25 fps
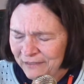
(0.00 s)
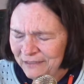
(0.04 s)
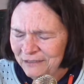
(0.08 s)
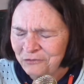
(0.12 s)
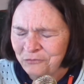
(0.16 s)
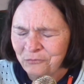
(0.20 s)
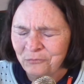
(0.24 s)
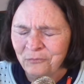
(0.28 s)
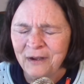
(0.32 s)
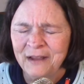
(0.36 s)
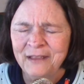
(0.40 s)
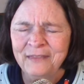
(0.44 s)

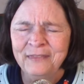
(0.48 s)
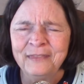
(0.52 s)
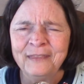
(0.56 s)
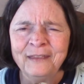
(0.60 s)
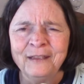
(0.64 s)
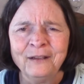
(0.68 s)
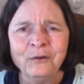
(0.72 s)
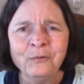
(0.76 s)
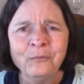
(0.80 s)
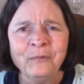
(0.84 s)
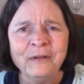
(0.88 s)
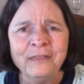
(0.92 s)
He's right
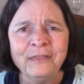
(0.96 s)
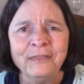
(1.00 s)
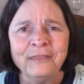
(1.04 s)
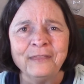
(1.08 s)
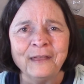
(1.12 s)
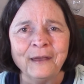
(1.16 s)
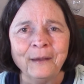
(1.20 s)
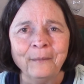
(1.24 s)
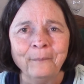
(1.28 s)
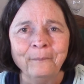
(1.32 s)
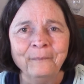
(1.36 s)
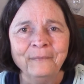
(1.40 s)
there with
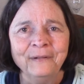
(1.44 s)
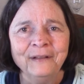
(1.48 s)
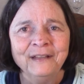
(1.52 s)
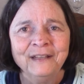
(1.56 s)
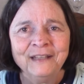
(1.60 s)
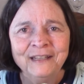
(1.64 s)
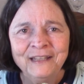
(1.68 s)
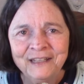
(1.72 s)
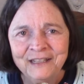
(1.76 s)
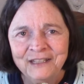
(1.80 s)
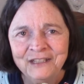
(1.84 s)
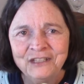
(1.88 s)
them.
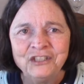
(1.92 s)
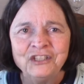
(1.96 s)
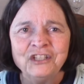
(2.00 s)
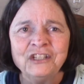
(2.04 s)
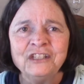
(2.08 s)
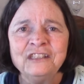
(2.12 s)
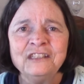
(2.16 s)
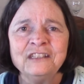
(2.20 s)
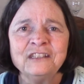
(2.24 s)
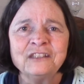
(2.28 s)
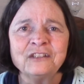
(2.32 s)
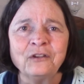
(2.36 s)

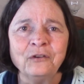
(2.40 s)
Jesus